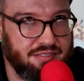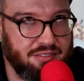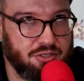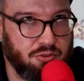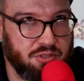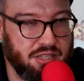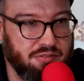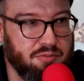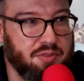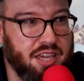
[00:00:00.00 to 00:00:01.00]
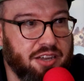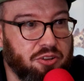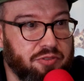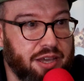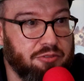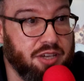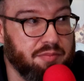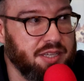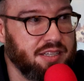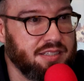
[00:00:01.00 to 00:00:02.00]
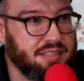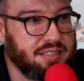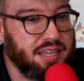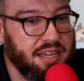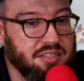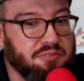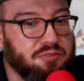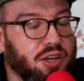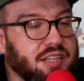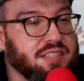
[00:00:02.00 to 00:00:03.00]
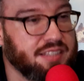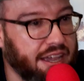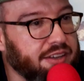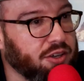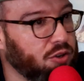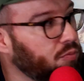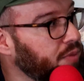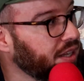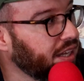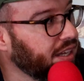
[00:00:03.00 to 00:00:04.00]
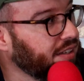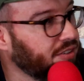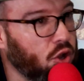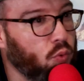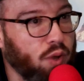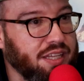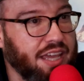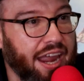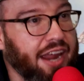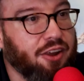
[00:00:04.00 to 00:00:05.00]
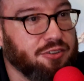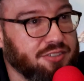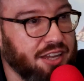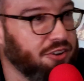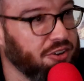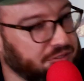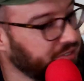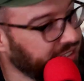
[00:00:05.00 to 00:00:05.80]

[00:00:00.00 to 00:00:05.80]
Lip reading: it was always like from the angle of how dumb he is. He's like, yeah, he's a fucking psycho, but like no one cares. I don't know.